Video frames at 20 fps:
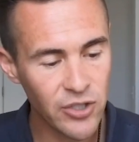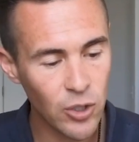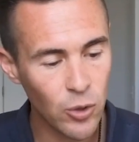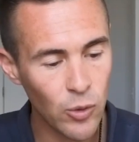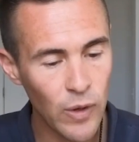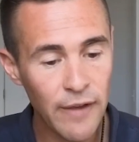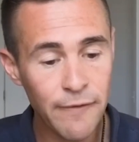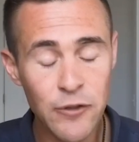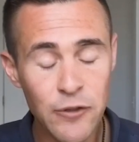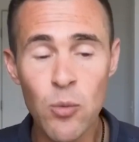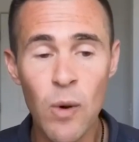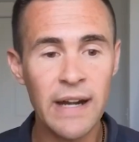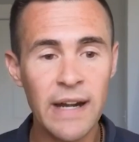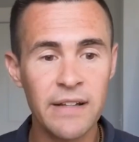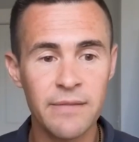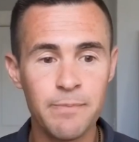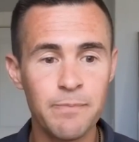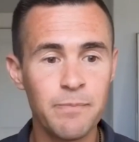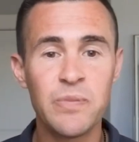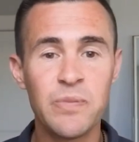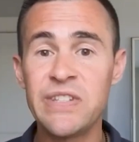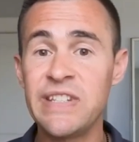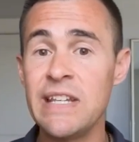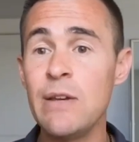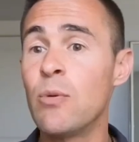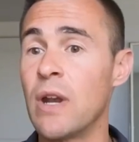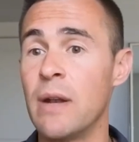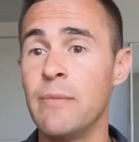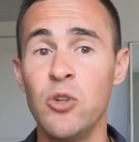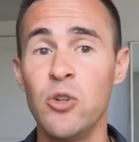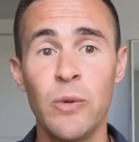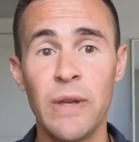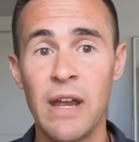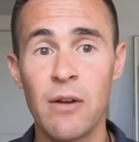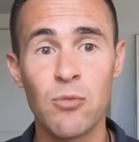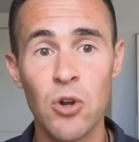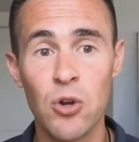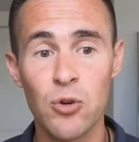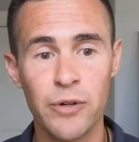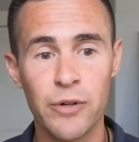So if you want to see what I'm doing
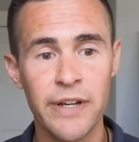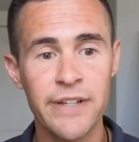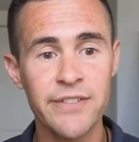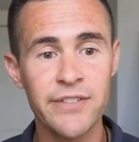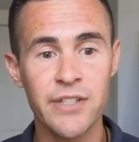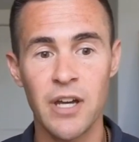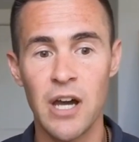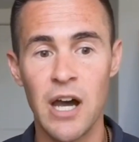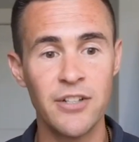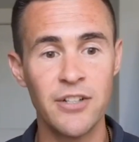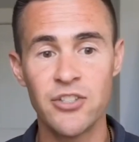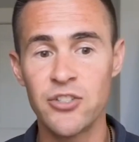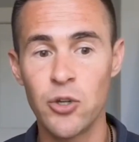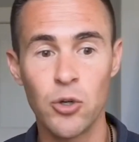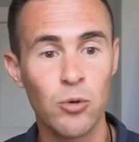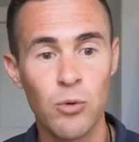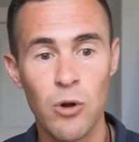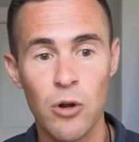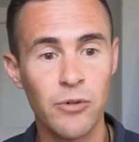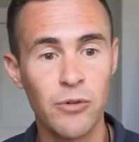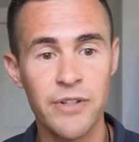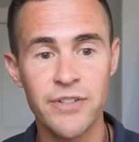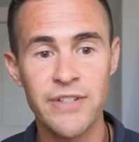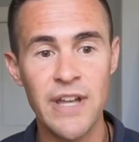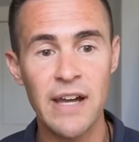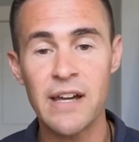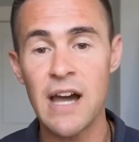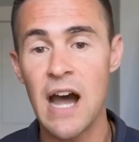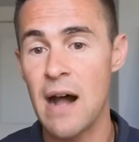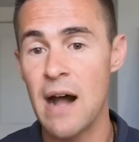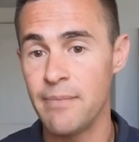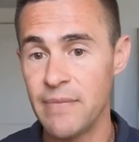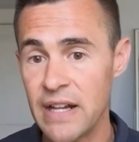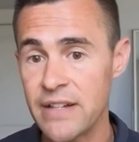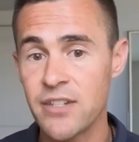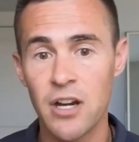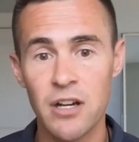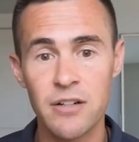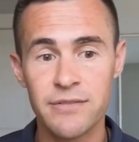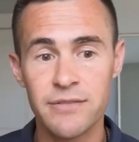at Rogue Risk, just go to roguerisk.com.
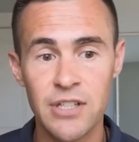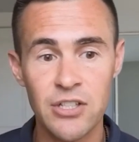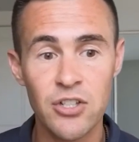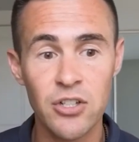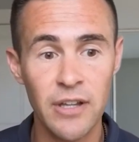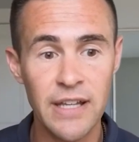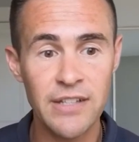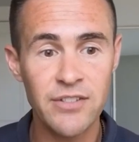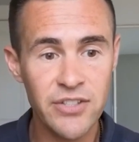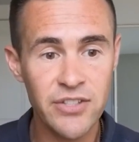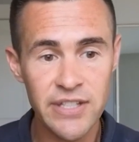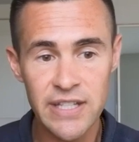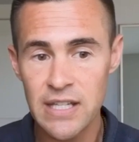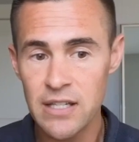That's our digital agency.